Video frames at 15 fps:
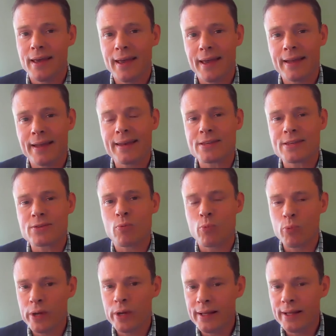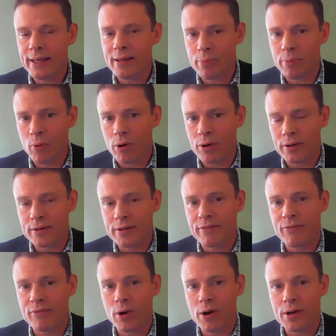And it's really important
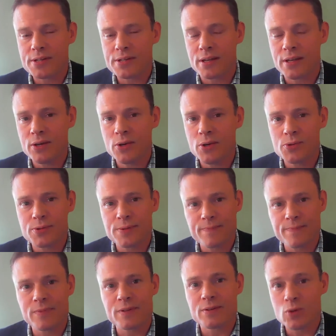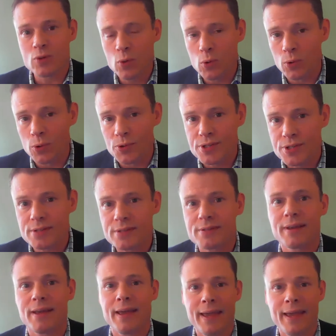for us to use tools
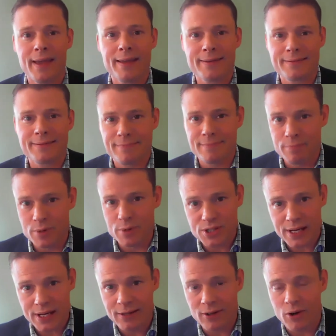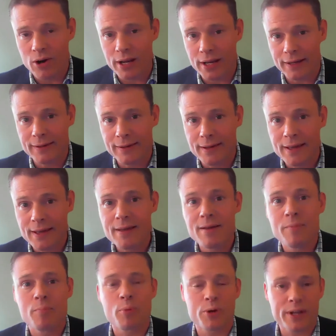and machine learning,
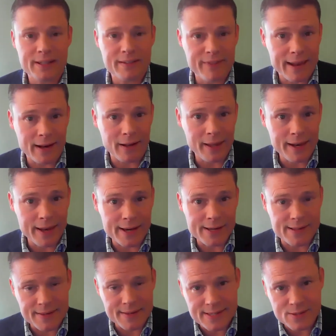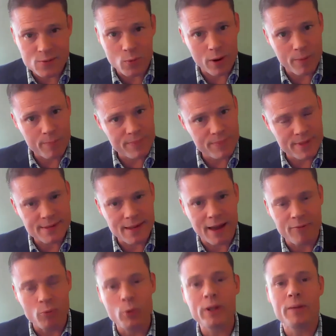predictive analytics. And this is where
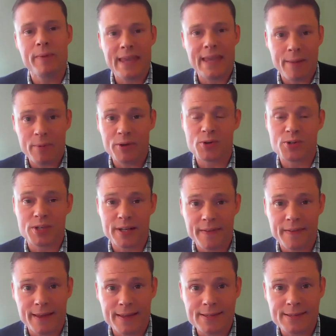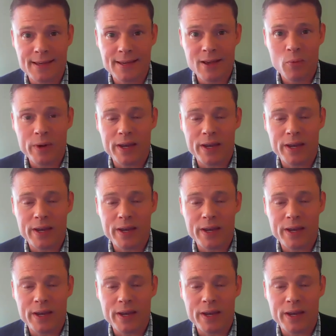I really became interested in this.